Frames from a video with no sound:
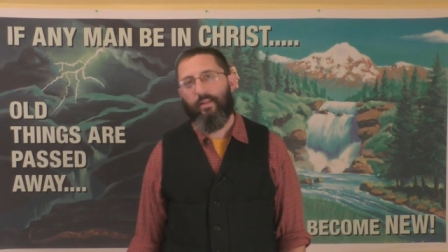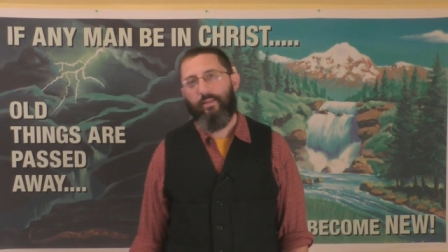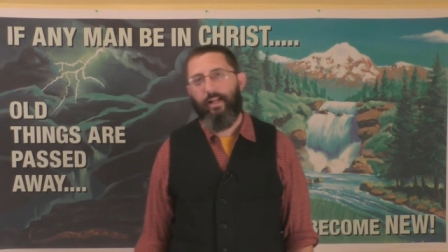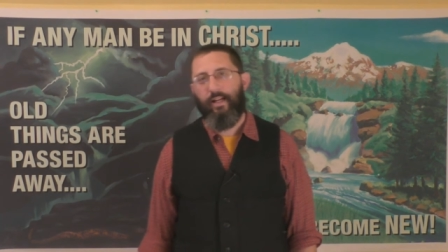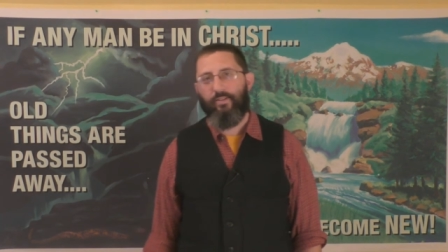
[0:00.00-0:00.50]

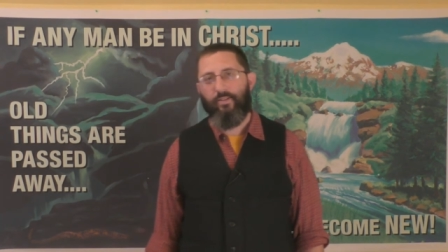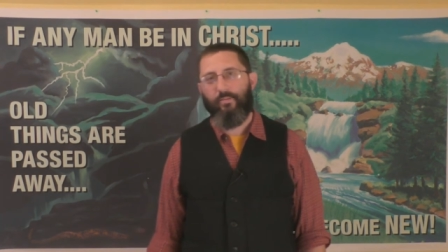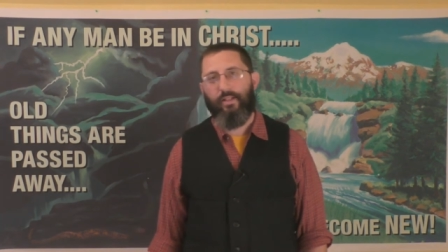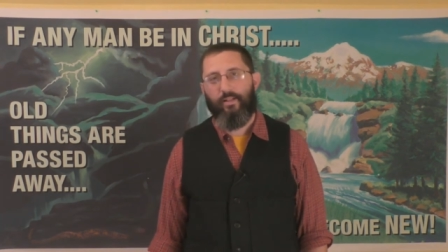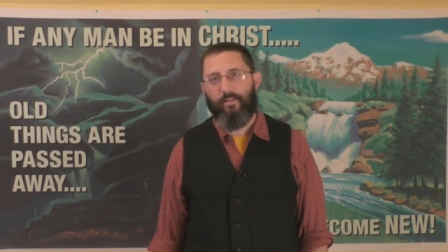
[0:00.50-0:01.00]
that is going to
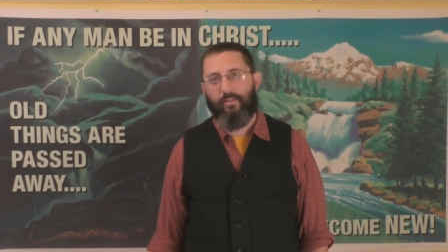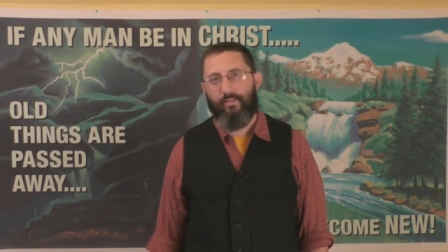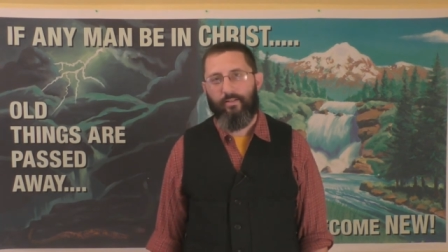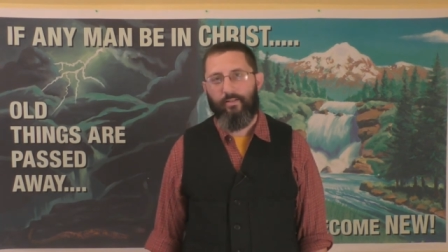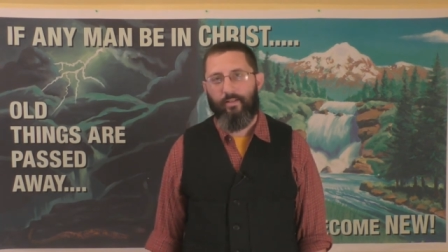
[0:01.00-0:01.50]
be it.
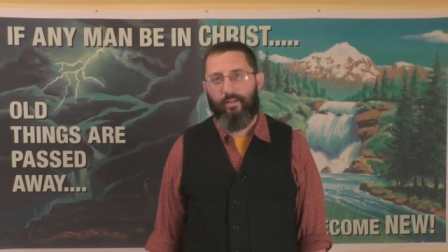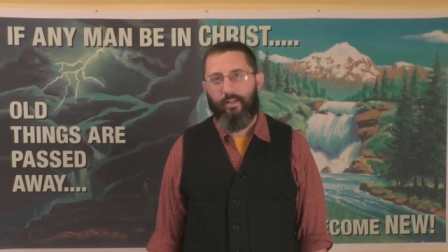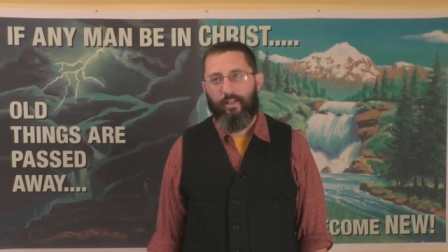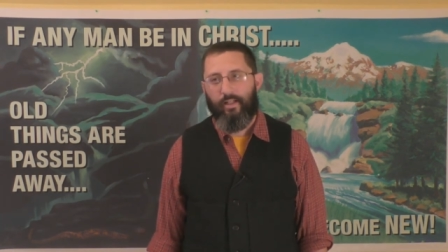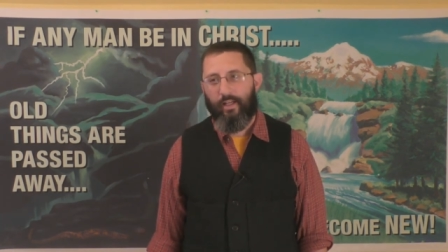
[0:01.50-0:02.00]

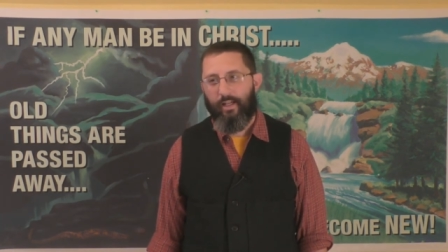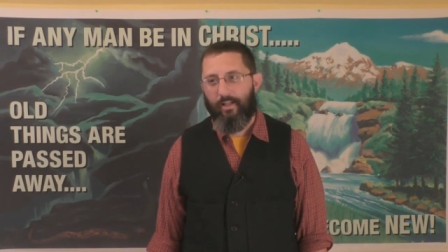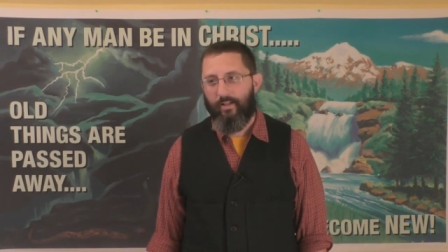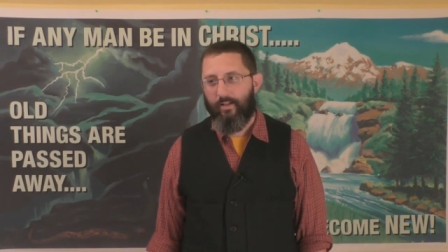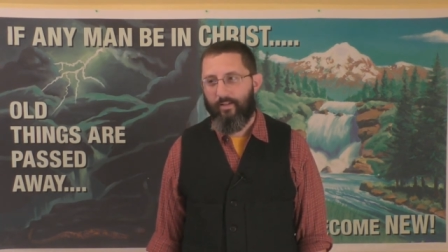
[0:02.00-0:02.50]

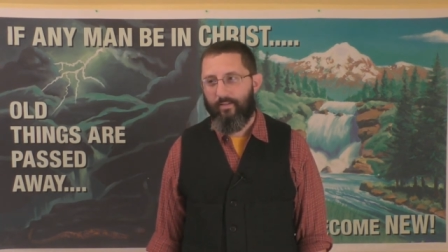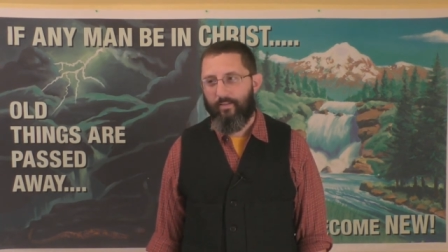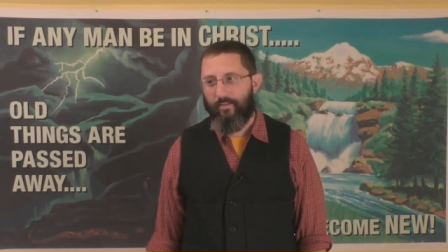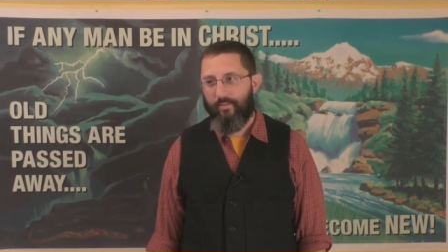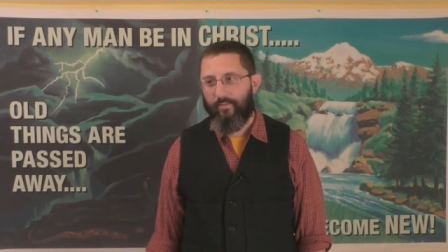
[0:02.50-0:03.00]
And uh,
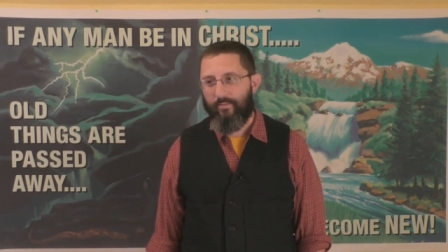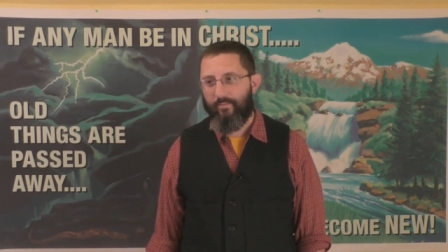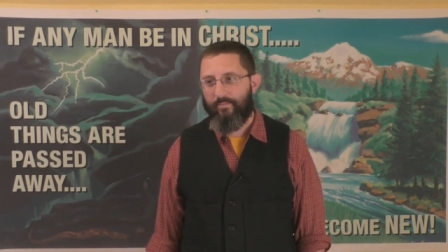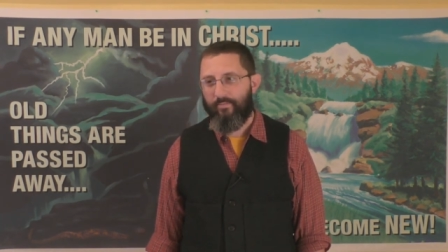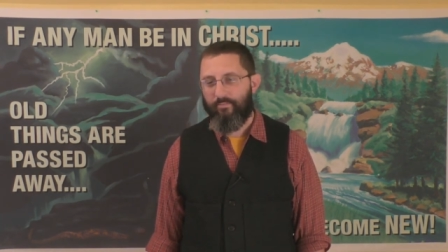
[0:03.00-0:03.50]

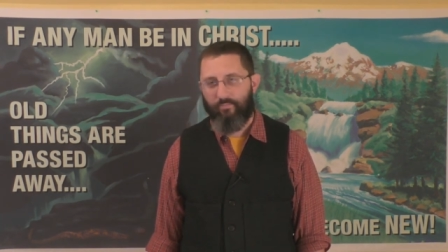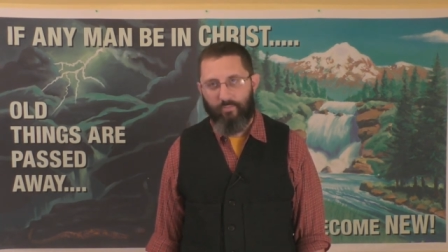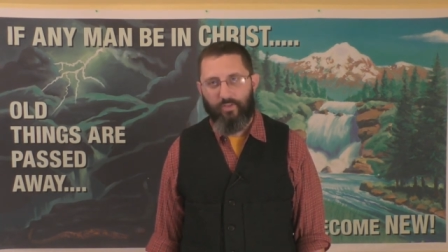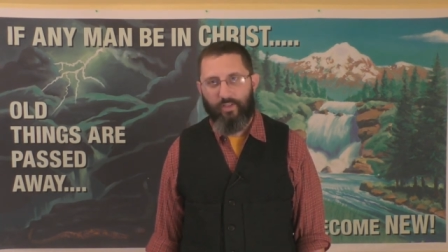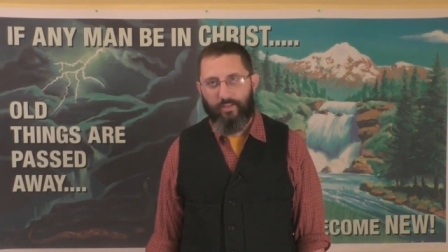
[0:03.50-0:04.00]

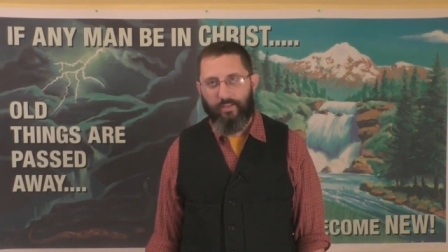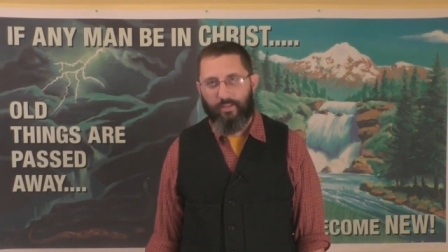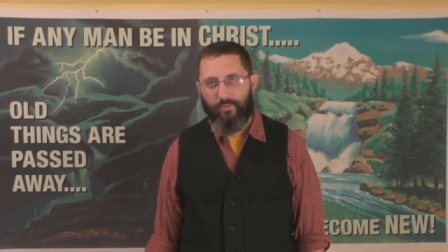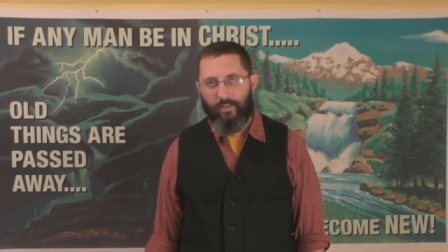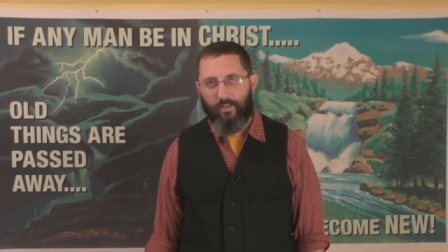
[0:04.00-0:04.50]
we'll see you in the
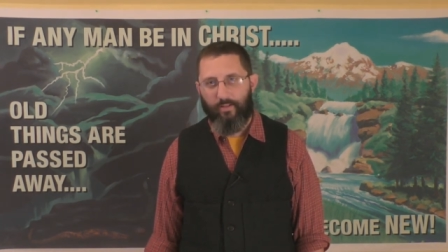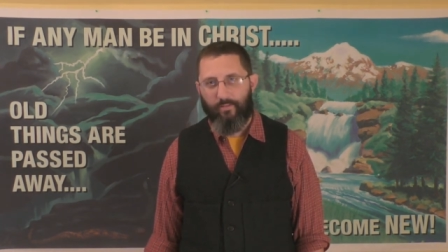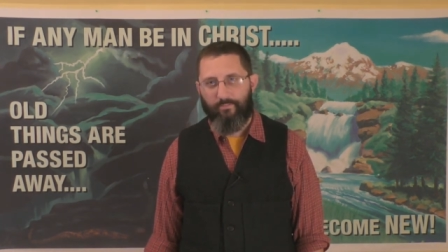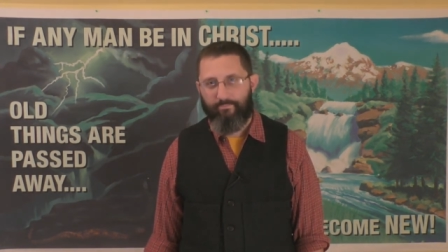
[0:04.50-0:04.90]
next video.